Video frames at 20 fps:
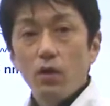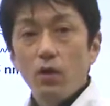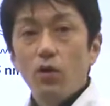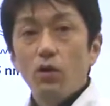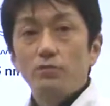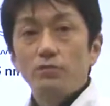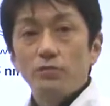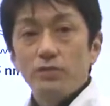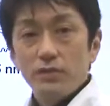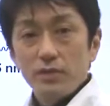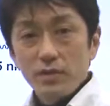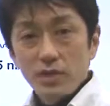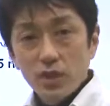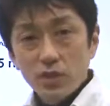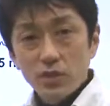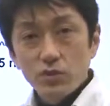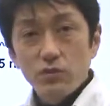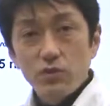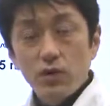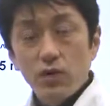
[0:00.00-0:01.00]
of
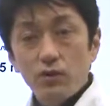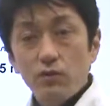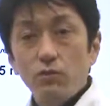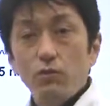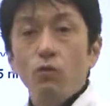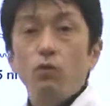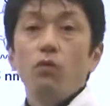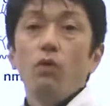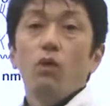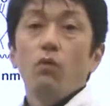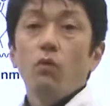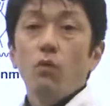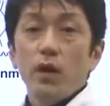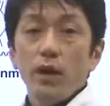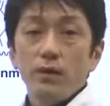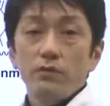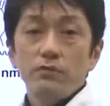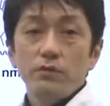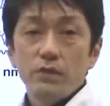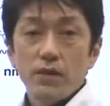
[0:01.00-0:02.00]
natural or
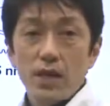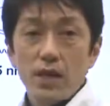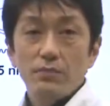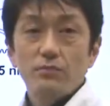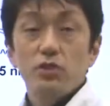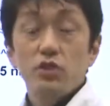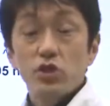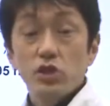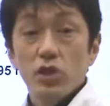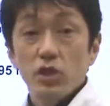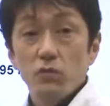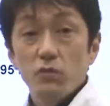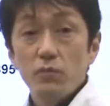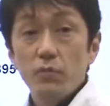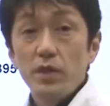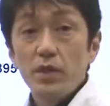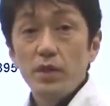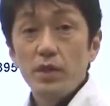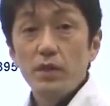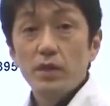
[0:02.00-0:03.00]
wild type
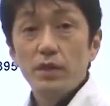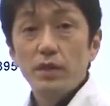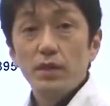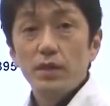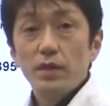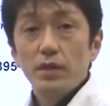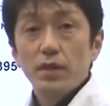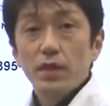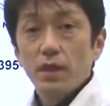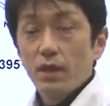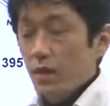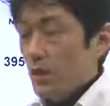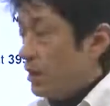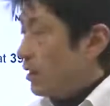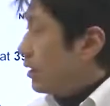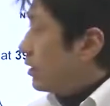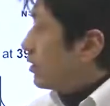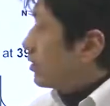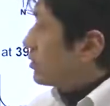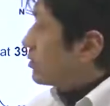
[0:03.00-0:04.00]
GFP.
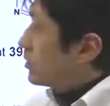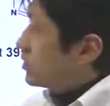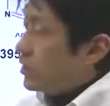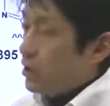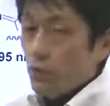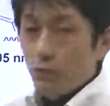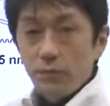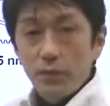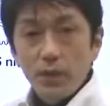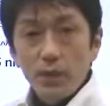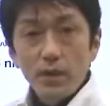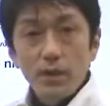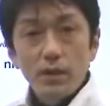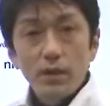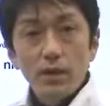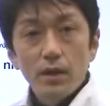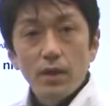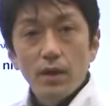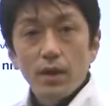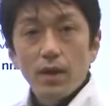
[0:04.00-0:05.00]

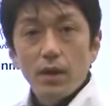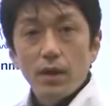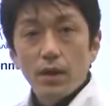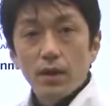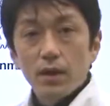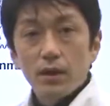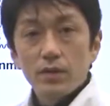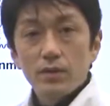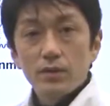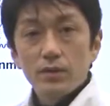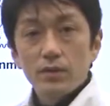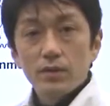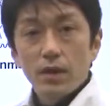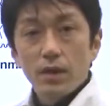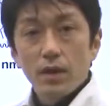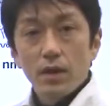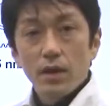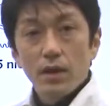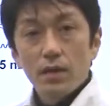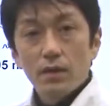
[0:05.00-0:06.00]
GFP has
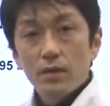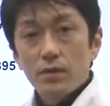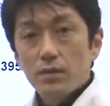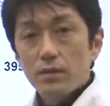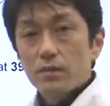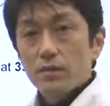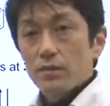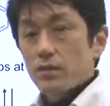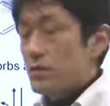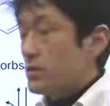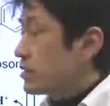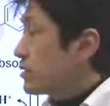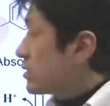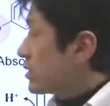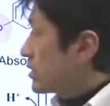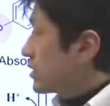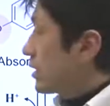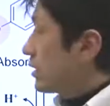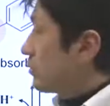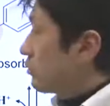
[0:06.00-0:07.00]
a
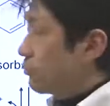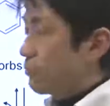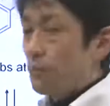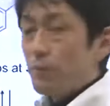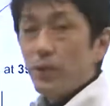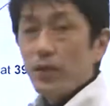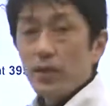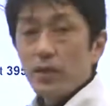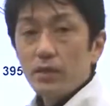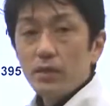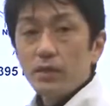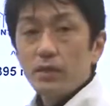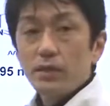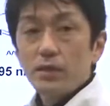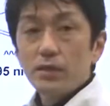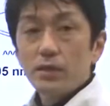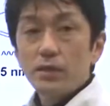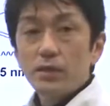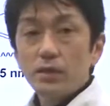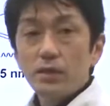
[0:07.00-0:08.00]
single peak
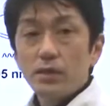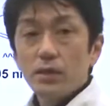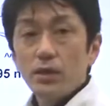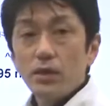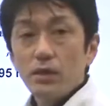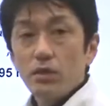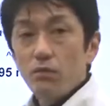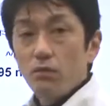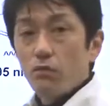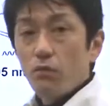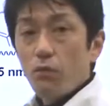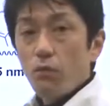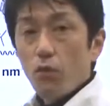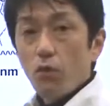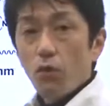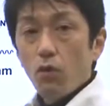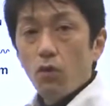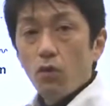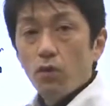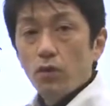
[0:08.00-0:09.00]

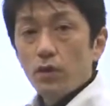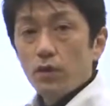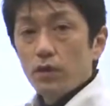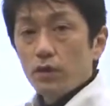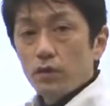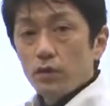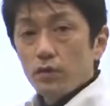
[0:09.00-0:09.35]
for